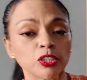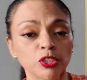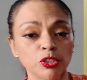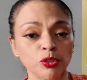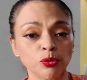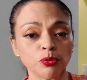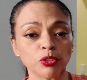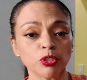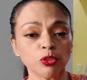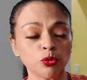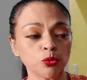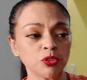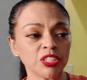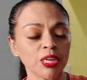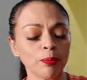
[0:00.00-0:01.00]
cute
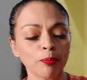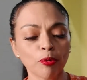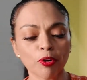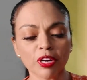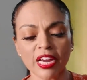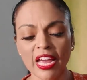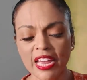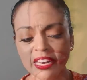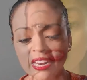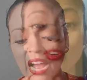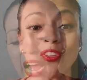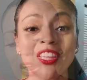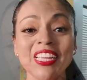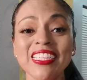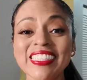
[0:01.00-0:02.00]
Junie and Burke. And so
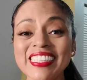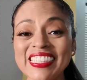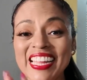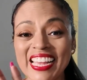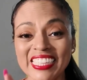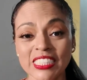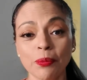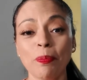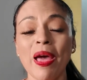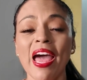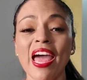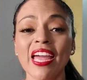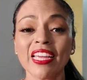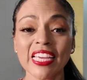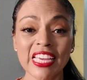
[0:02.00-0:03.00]
this next
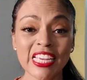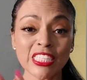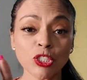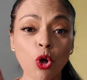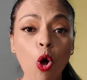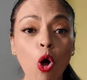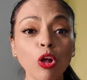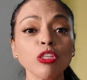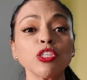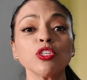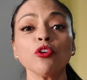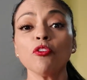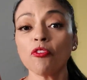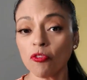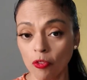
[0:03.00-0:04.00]
bag is also
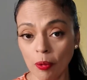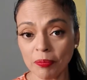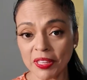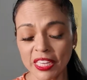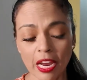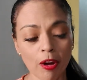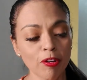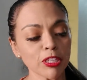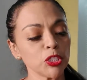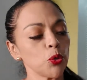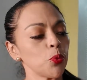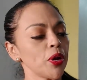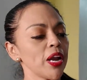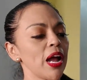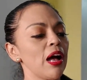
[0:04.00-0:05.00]
from the Character
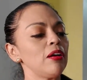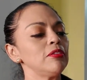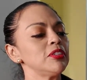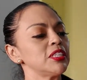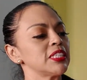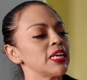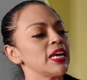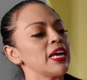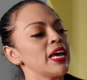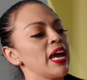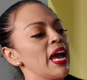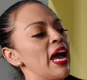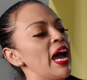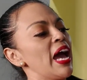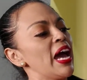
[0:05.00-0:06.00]
Warehouse.
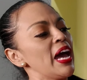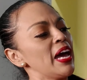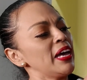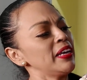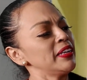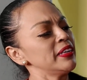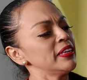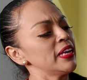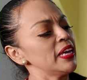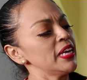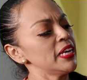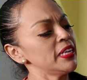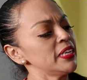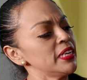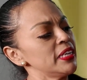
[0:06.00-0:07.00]
And
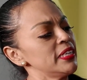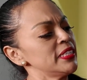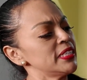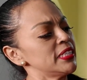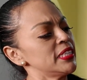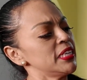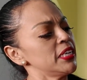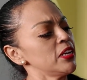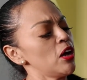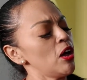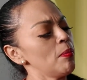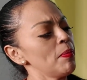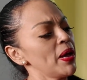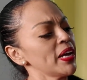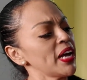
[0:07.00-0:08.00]
it is the,
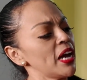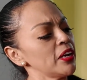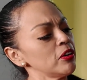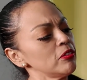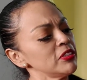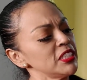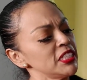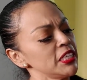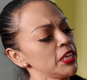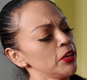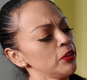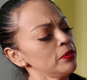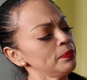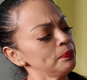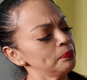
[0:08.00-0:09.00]
I got it on
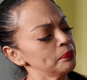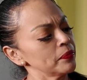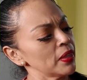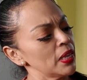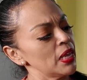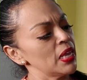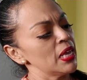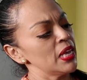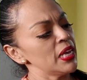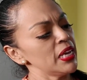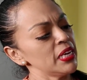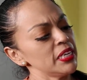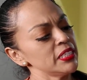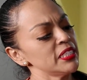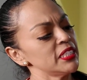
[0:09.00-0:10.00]
sale. It
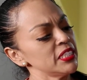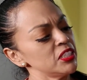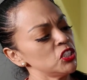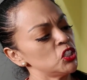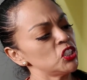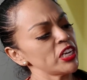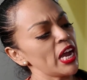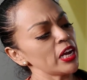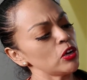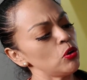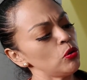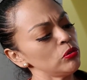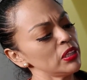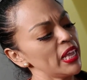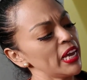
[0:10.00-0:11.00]
is the
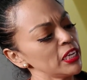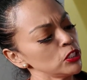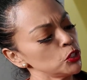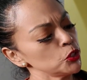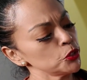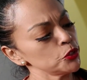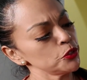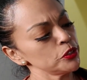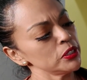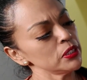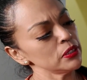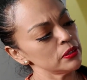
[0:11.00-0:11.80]
Jack-o'-lantern